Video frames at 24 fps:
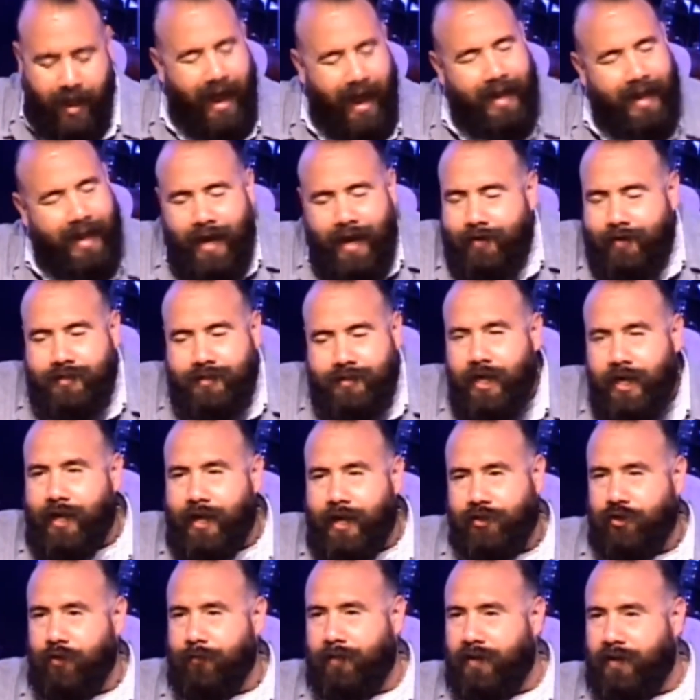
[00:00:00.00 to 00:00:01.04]
I got to see
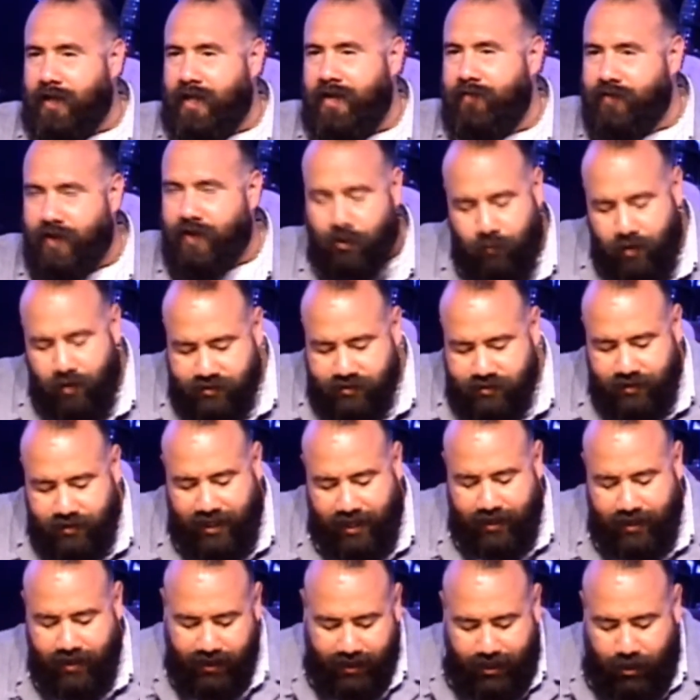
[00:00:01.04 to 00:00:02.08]
it to believe it. It wasn't
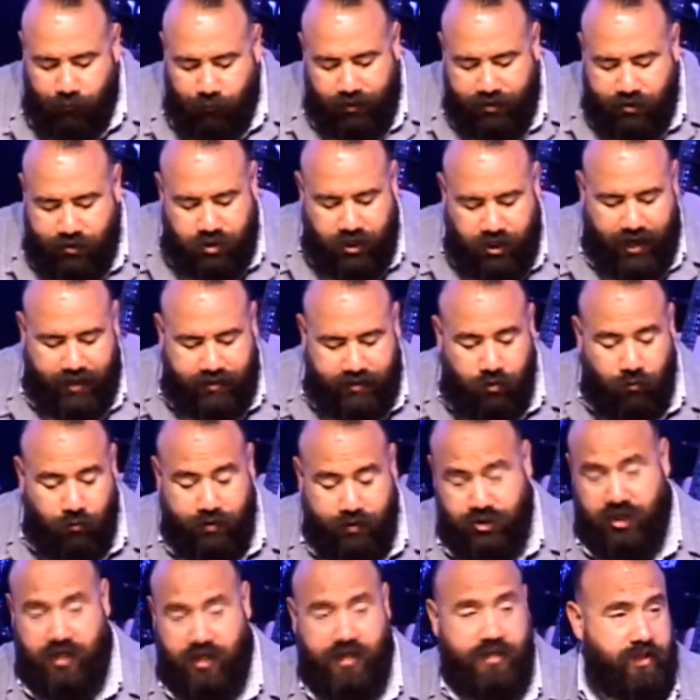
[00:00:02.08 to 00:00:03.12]
that he rejected
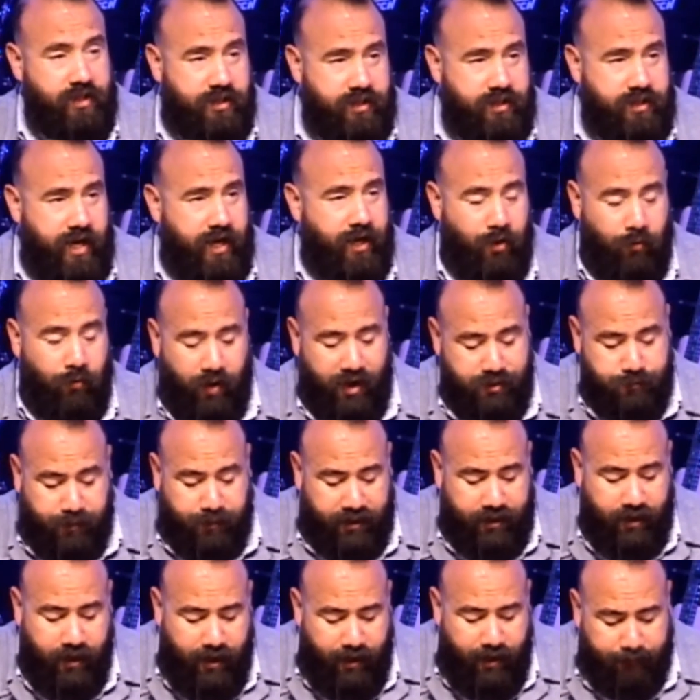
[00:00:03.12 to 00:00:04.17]
what Jesus said he was,
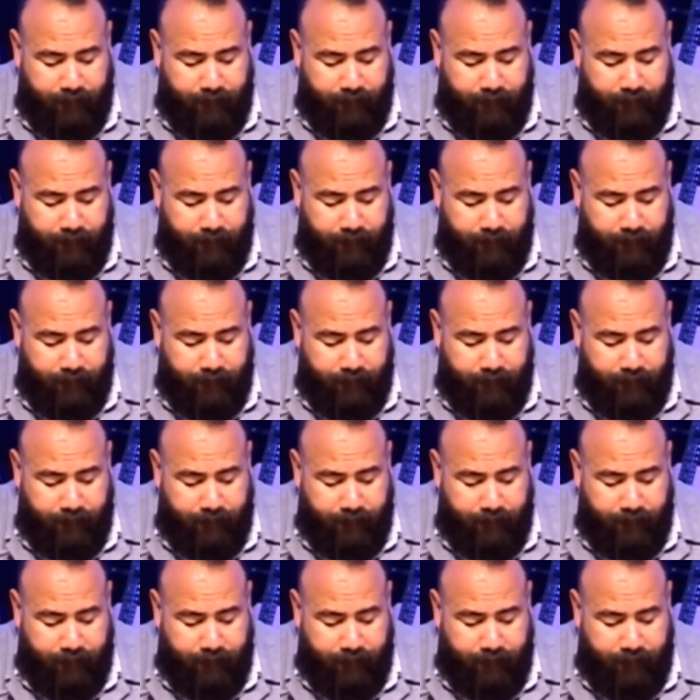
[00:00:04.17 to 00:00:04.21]
but,